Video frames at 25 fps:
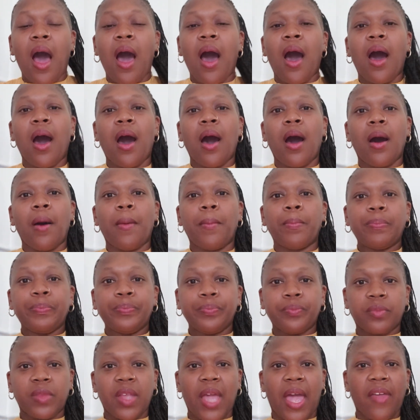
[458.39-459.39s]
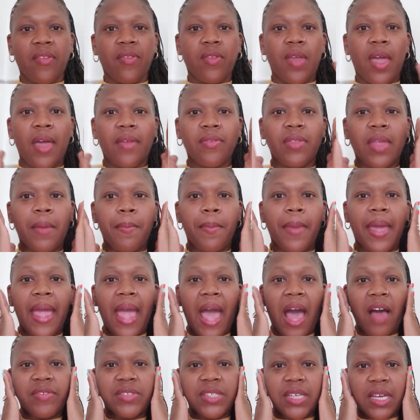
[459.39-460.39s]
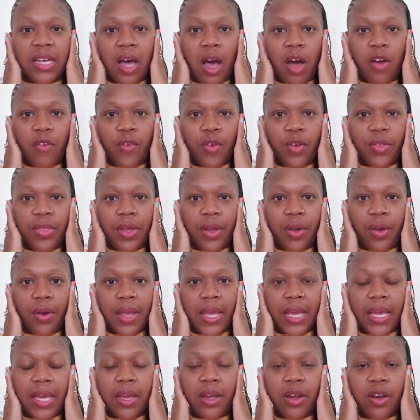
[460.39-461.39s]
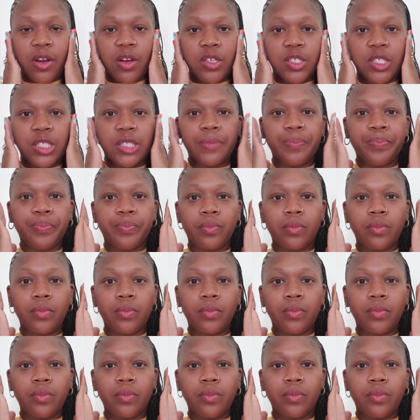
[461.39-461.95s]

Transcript: And they may have to cover their ears,